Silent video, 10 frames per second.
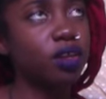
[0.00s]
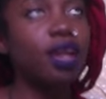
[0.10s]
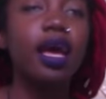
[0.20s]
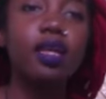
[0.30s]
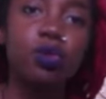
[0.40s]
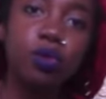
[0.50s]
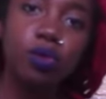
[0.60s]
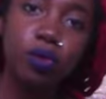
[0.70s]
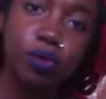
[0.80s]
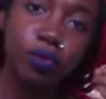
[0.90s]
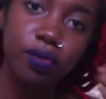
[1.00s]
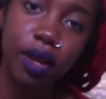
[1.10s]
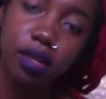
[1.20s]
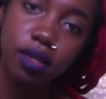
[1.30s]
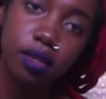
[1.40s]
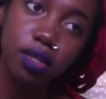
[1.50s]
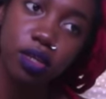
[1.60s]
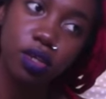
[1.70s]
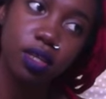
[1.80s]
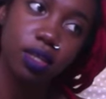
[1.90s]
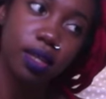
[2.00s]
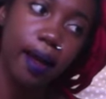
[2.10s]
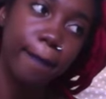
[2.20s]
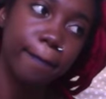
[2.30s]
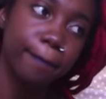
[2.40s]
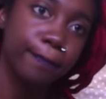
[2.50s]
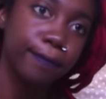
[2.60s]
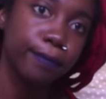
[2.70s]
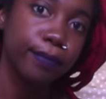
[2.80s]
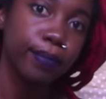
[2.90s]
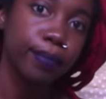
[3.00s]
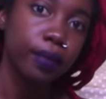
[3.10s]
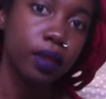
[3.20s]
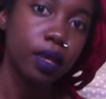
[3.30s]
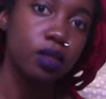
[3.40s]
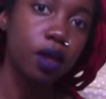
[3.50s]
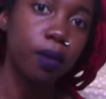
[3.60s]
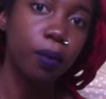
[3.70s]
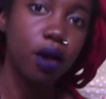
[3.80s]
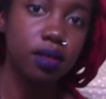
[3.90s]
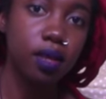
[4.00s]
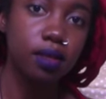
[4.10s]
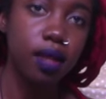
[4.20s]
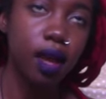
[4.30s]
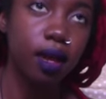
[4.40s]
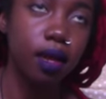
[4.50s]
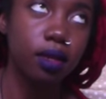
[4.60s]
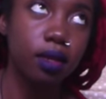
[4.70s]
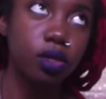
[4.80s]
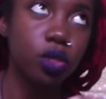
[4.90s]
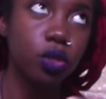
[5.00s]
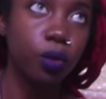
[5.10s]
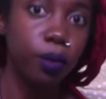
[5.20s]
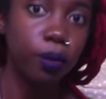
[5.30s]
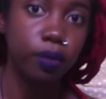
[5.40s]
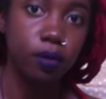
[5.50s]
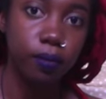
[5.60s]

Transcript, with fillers: Not that I don't do it regular, it's just that it's not a process that I kind of like show people.